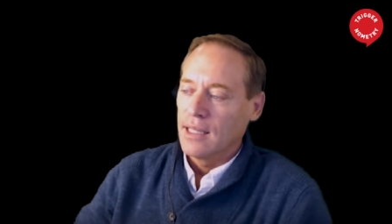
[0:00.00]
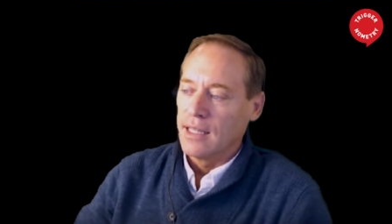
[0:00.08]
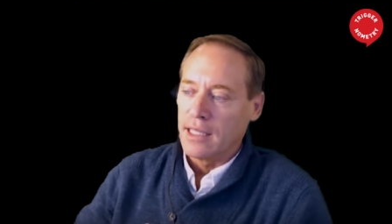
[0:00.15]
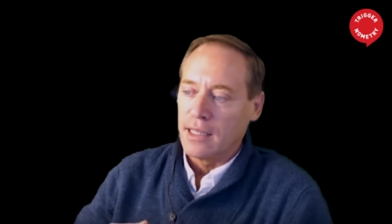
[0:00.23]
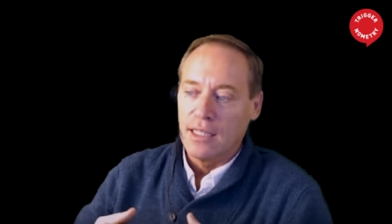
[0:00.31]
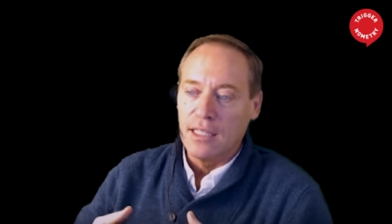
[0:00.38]

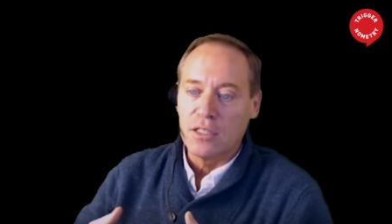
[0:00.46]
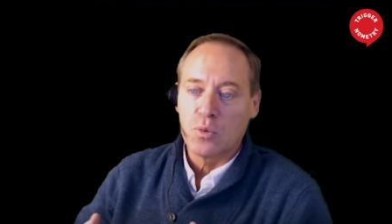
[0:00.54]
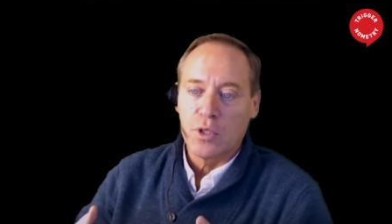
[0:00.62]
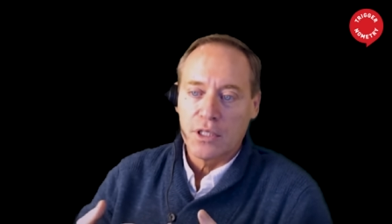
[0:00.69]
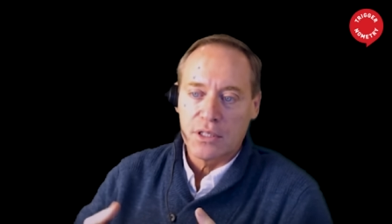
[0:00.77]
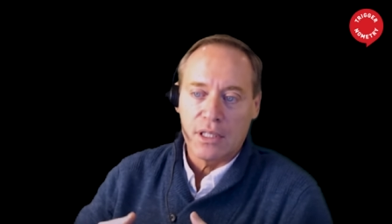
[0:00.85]
that
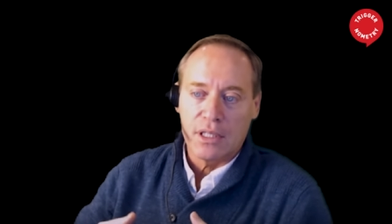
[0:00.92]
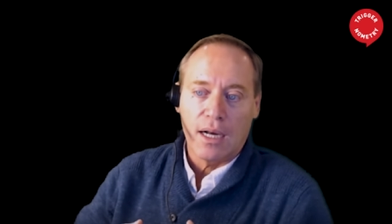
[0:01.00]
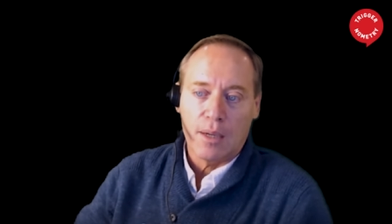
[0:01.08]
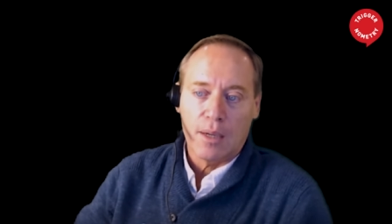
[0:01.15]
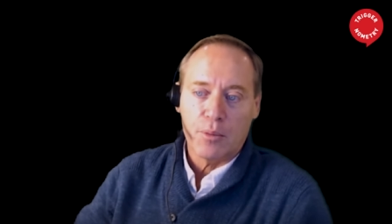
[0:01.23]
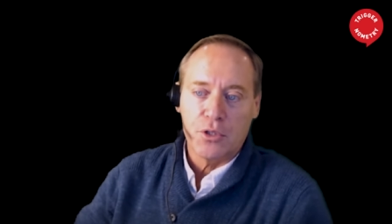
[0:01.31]
this was an
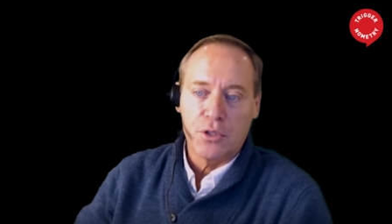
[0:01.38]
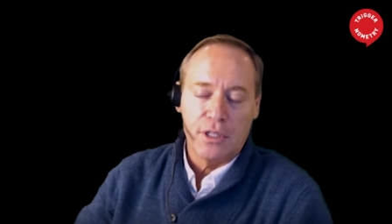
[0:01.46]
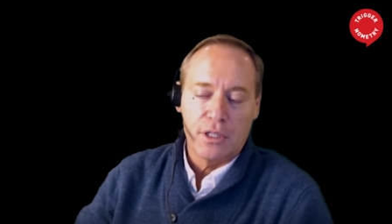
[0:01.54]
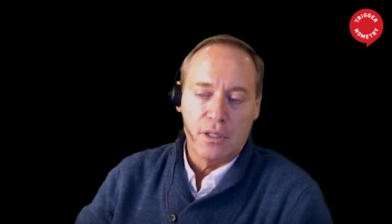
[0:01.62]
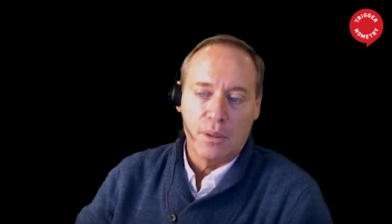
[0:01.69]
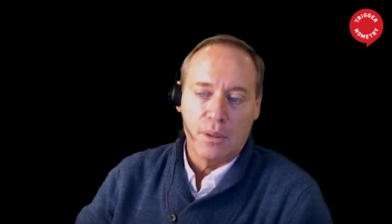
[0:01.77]

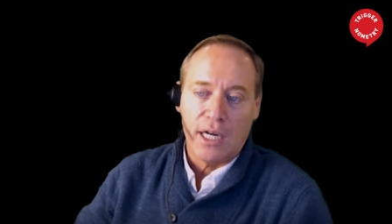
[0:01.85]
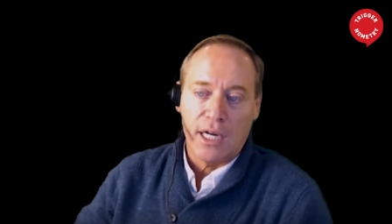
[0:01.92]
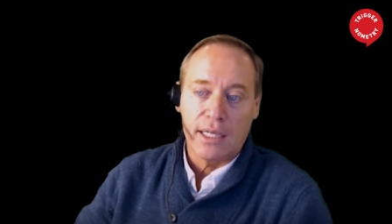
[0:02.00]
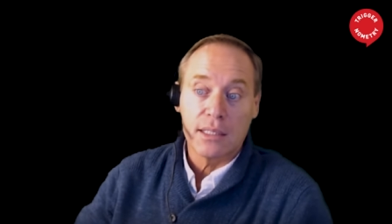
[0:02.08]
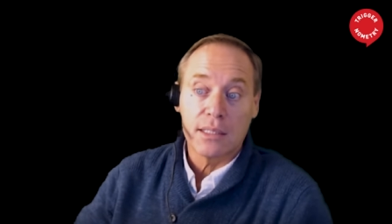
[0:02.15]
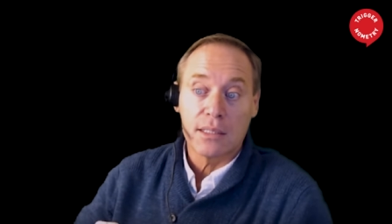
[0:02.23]
opportunity to
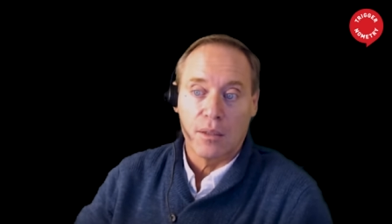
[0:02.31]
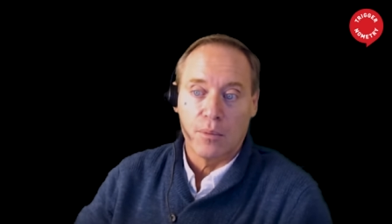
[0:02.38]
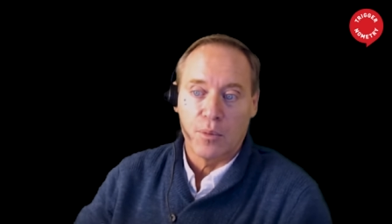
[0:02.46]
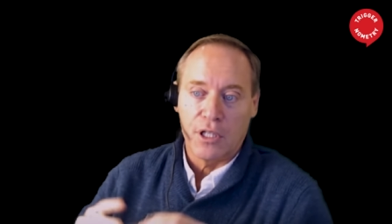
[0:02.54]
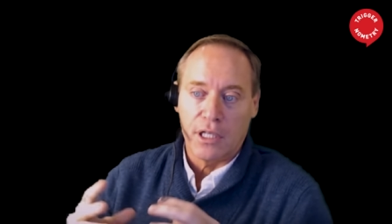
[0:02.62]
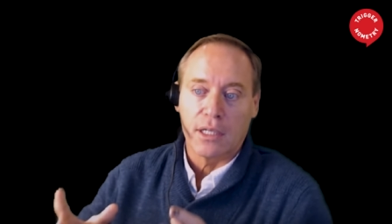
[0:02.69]
buy
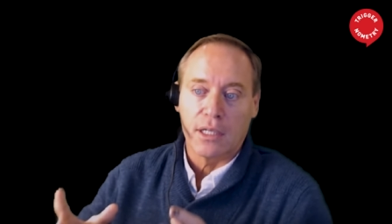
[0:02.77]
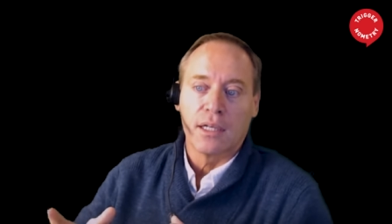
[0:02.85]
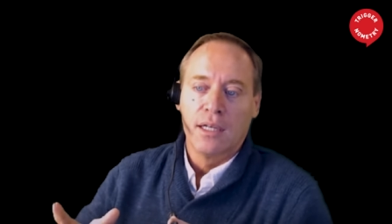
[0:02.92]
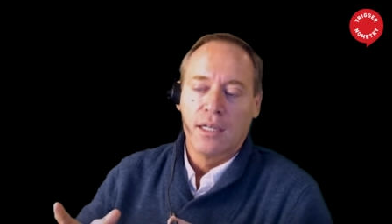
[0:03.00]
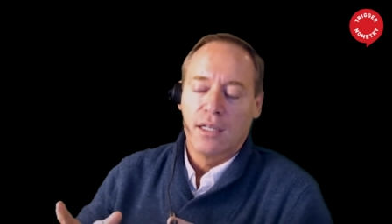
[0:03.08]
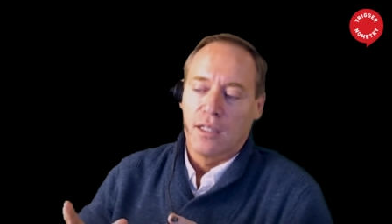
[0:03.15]
something
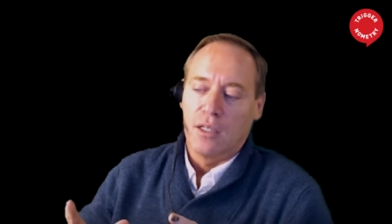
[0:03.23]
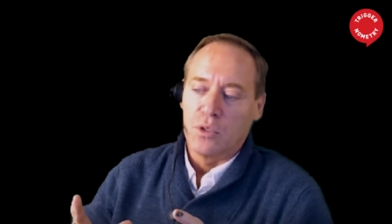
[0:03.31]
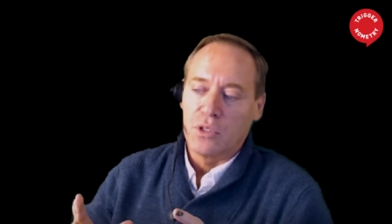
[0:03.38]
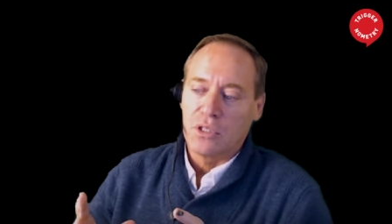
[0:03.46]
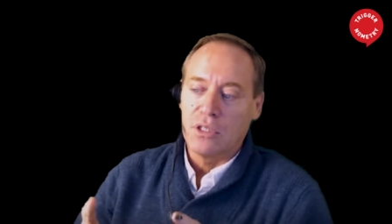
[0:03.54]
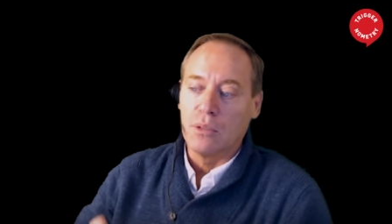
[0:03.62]
that
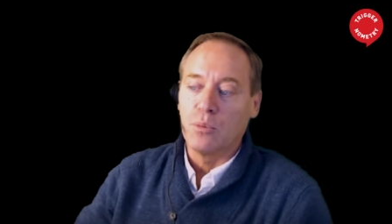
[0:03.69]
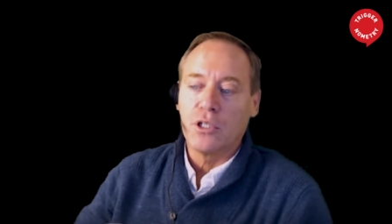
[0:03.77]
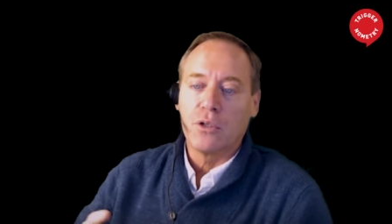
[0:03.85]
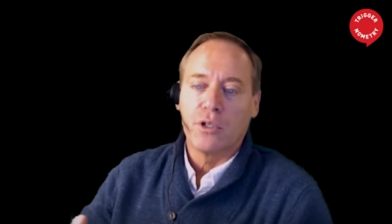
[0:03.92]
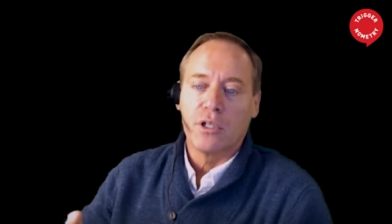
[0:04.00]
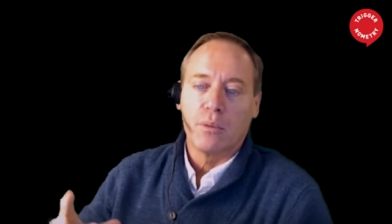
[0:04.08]
was
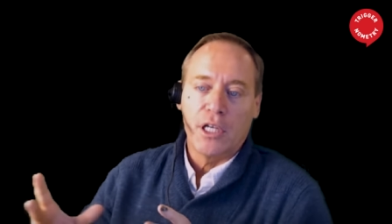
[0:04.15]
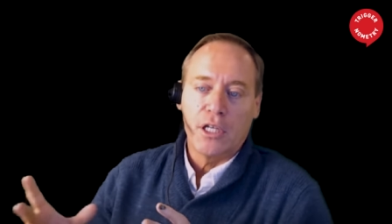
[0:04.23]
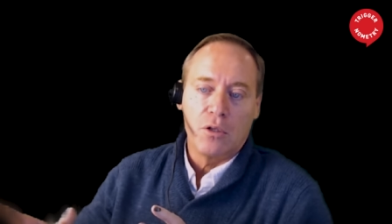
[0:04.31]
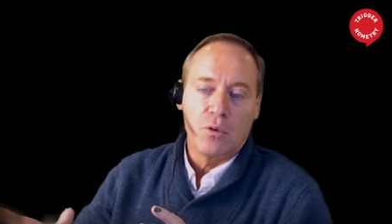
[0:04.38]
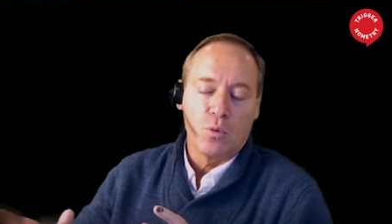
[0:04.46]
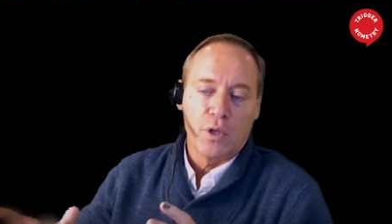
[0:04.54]
simply going to
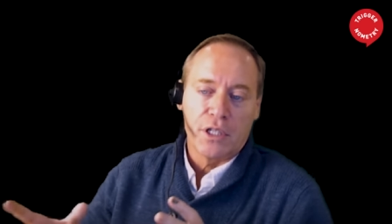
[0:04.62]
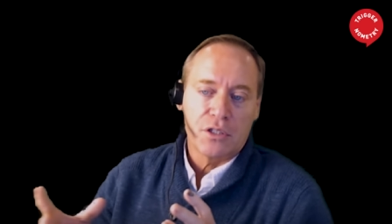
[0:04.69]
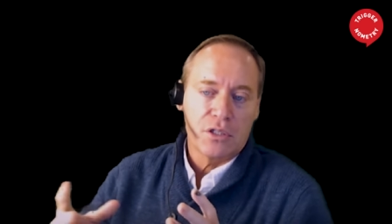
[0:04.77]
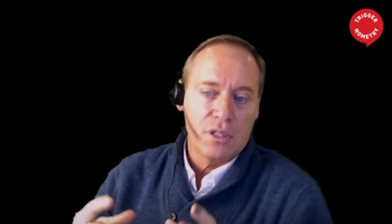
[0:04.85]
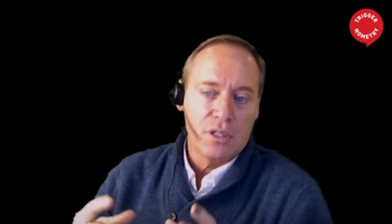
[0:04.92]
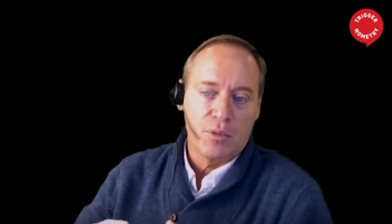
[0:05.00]
make you
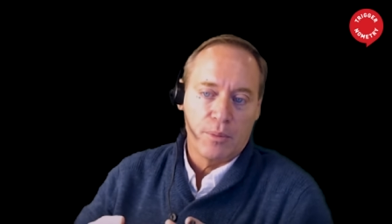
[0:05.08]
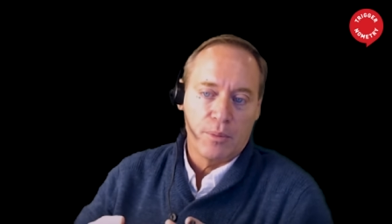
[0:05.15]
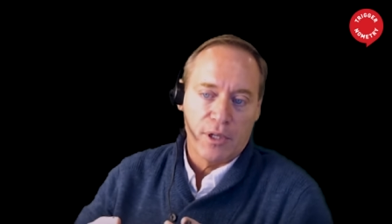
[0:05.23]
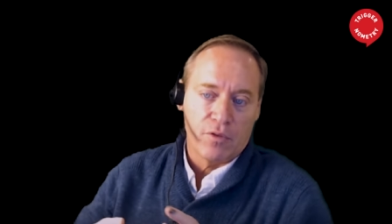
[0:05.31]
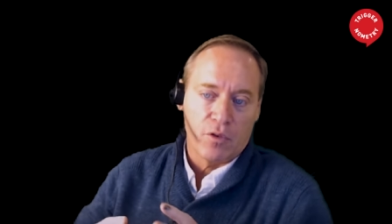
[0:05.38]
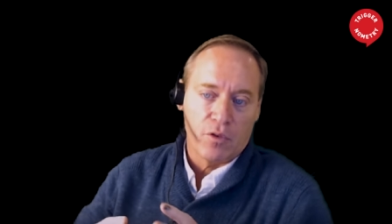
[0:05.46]
rich simply
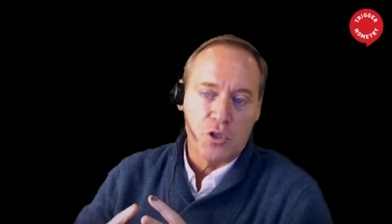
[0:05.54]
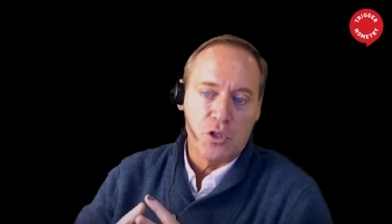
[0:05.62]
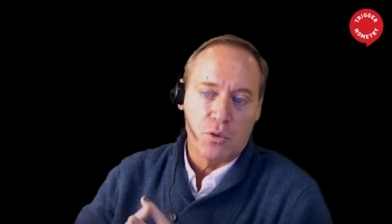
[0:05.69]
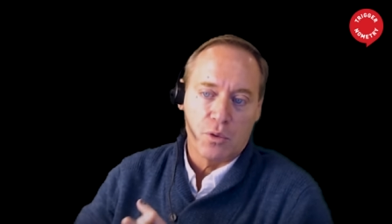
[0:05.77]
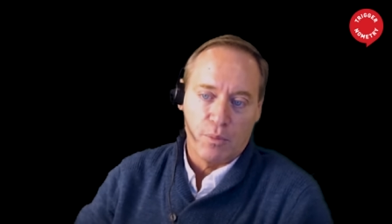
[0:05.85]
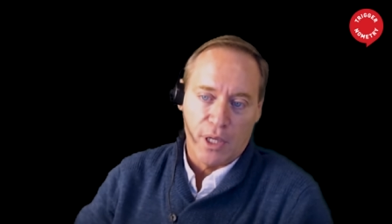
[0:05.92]
by
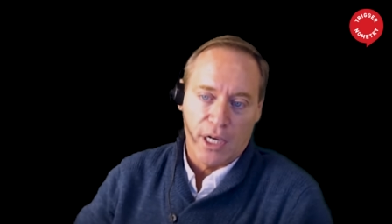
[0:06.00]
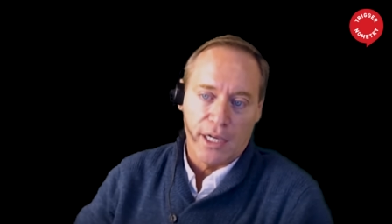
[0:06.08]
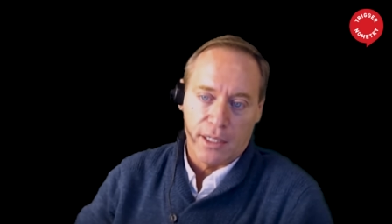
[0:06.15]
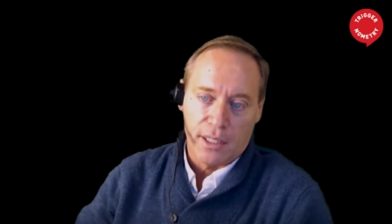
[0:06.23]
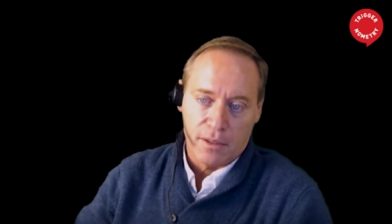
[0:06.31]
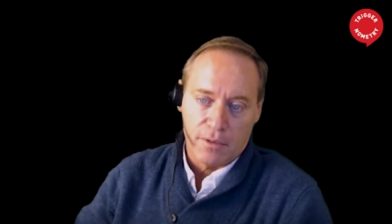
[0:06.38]
virtue of
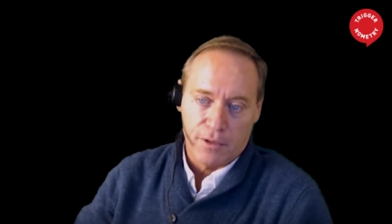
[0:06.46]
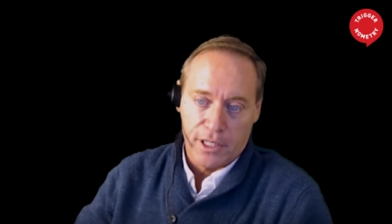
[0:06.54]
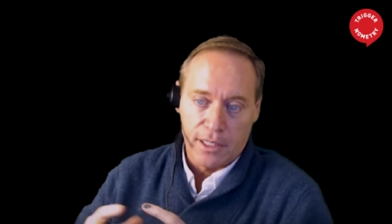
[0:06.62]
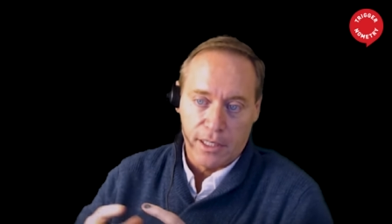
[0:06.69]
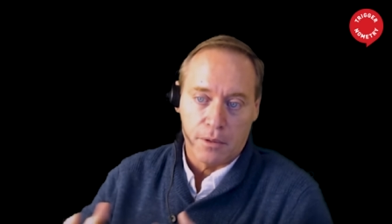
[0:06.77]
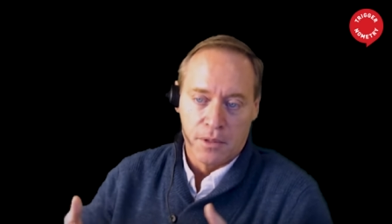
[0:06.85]
buying it
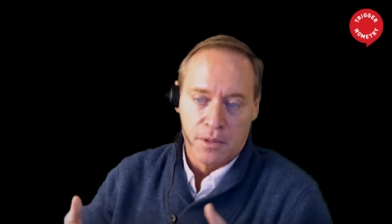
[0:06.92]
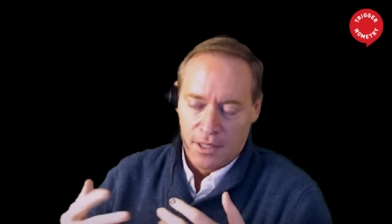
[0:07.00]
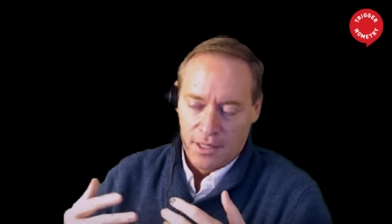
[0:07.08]
right now